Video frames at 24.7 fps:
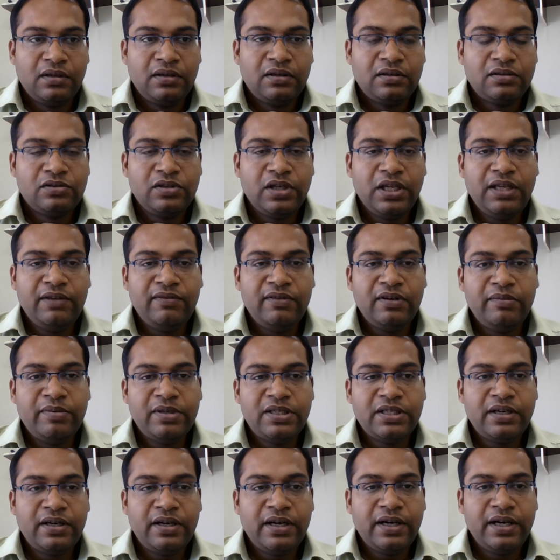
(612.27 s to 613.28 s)
So he will be
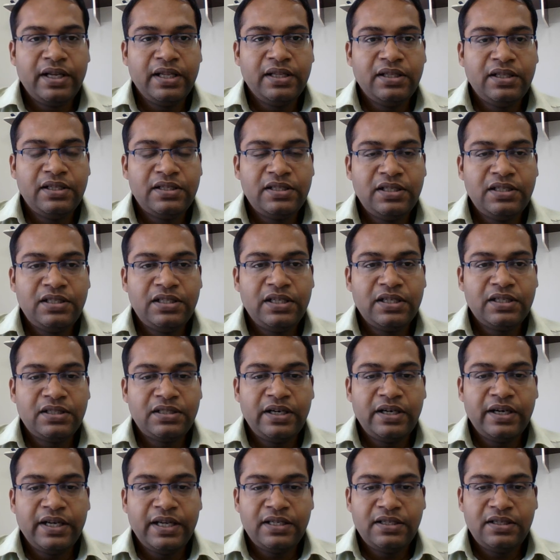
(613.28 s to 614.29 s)
generating the CGST
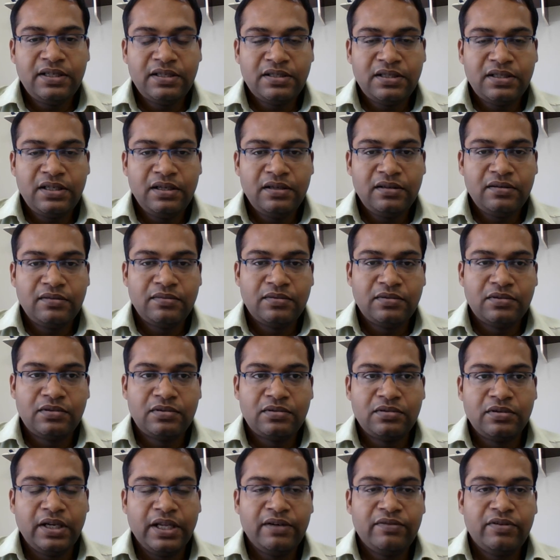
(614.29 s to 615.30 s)
and IGST.
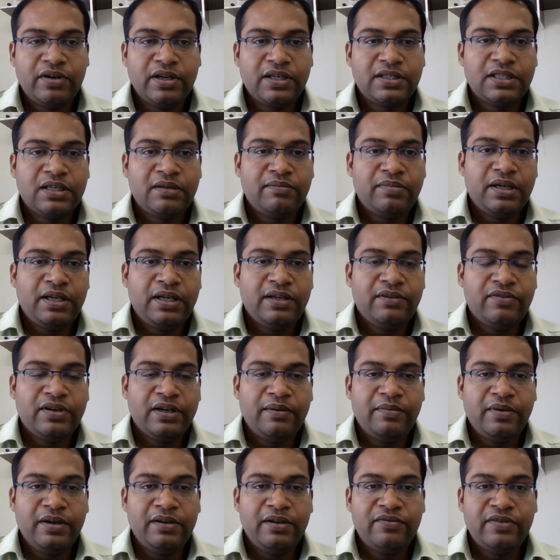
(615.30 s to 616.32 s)
So like for example,
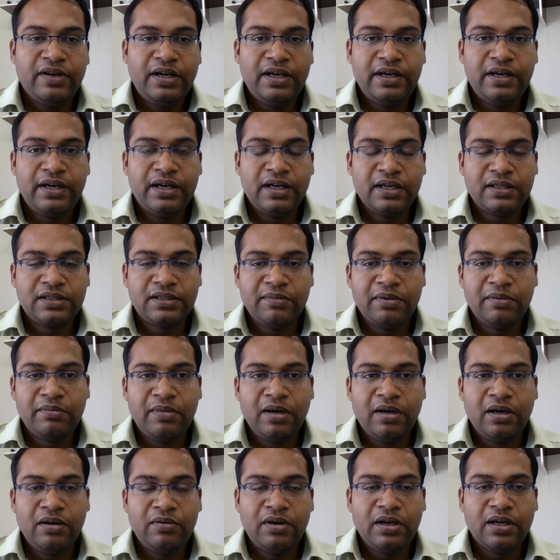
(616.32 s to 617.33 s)
if I deduct some
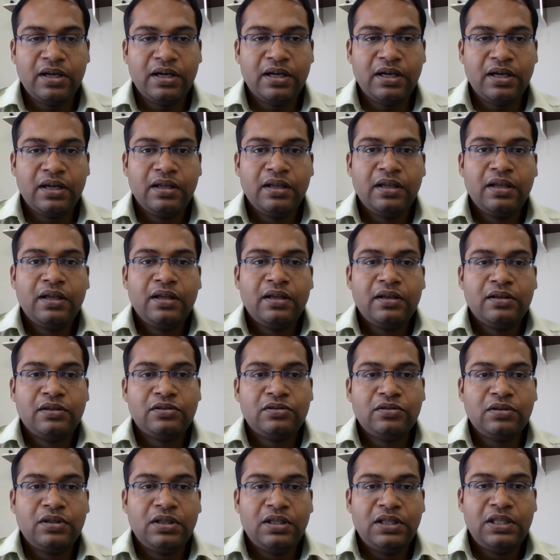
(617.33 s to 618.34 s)
amount,
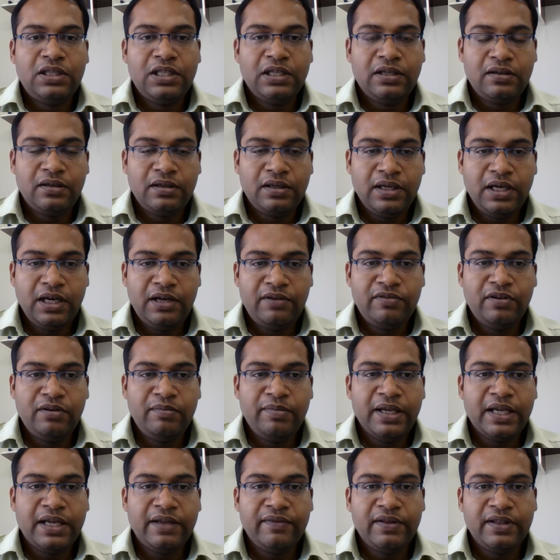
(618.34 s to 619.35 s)
so it will
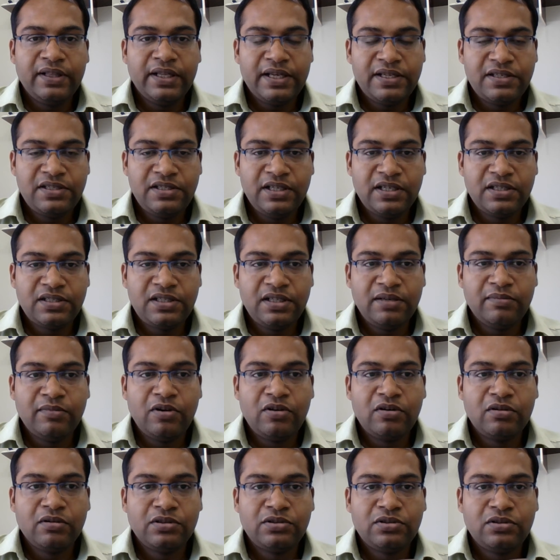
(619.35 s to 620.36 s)
be having the SGST
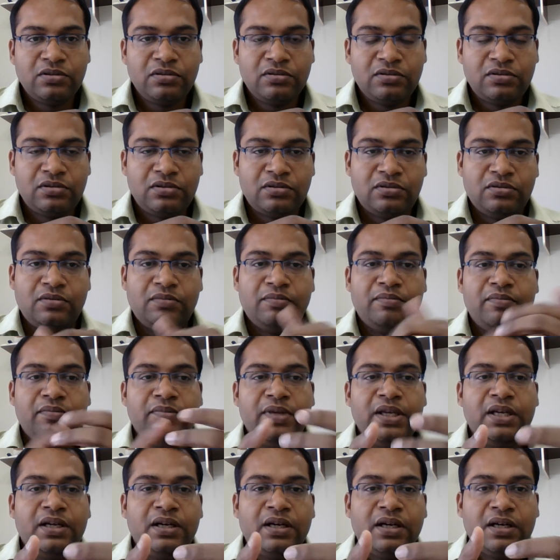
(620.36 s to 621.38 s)
amount also. So
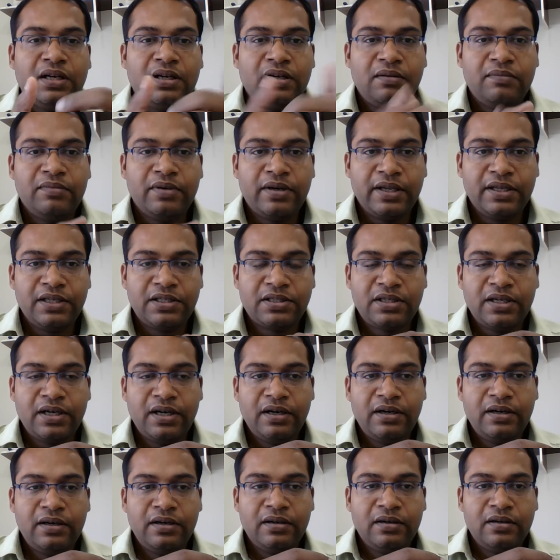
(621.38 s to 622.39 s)
being a
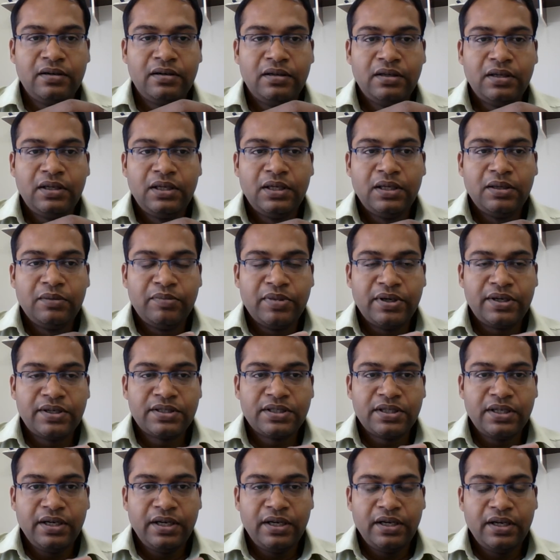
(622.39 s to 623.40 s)
registered
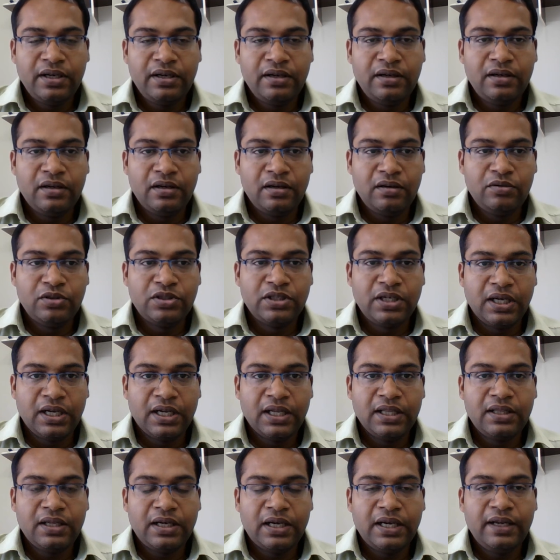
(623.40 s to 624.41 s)
person in
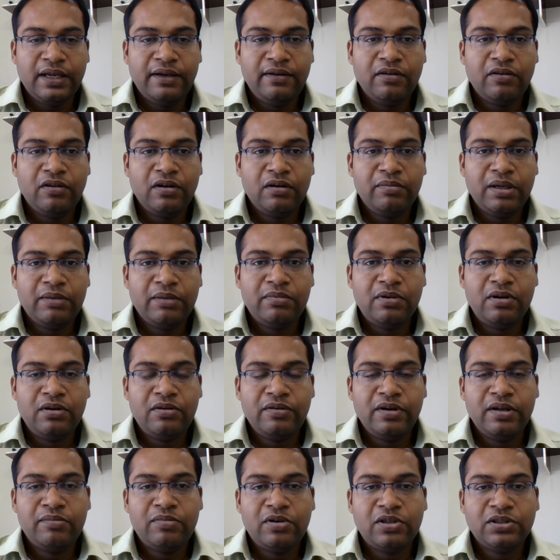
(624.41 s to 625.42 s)
Gujarat, I'll not be able to
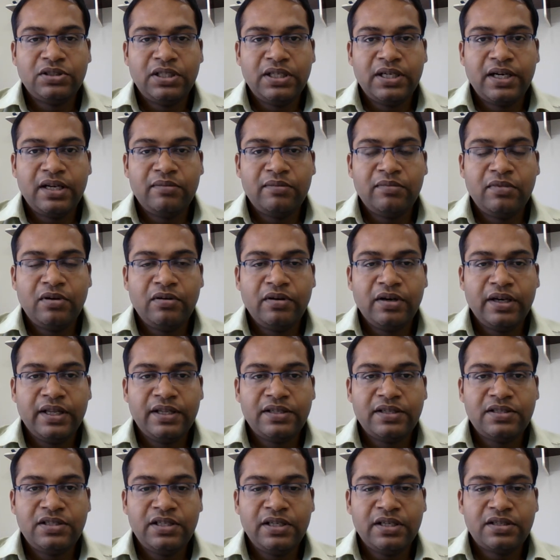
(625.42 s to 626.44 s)
deposit that amount in
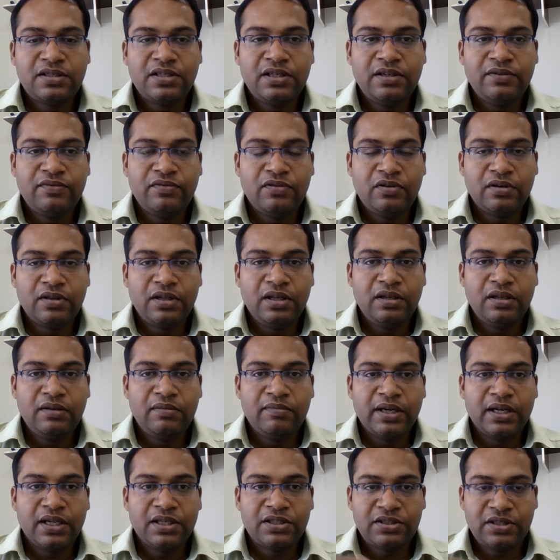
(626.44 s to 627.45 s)
SGST for the
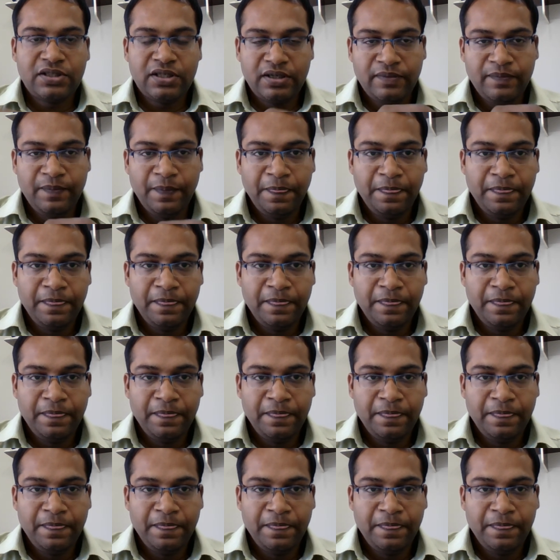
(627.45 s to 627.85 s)
Maharashtra.